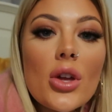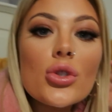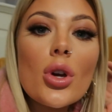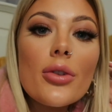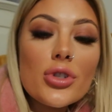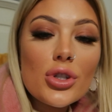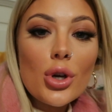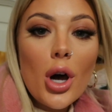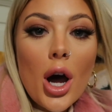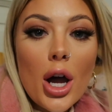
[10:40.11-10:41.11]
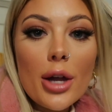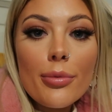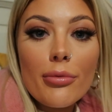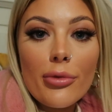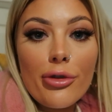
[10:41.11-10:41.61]
So I've just got
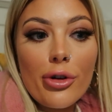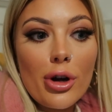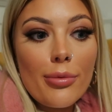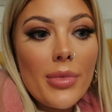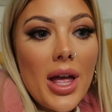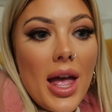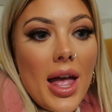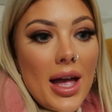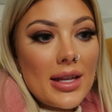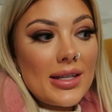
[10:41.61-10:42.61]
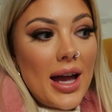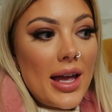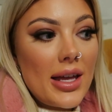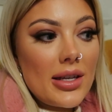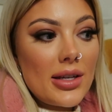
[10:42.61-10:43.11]
home from a
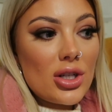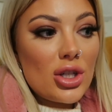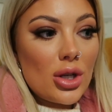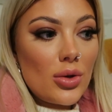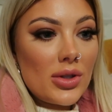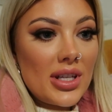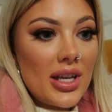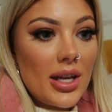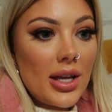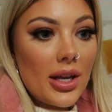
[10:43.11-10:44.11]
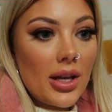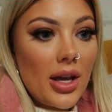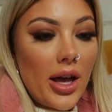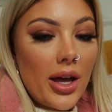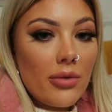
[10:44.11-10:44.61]
day
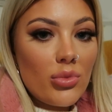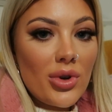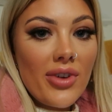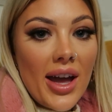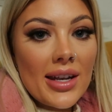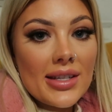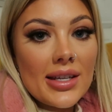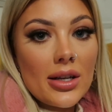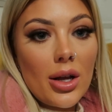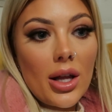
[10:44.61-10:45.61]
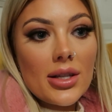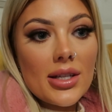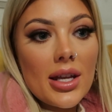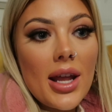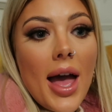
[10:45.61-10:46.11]
shooting um, with Elatino
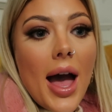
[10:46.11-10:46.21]
London,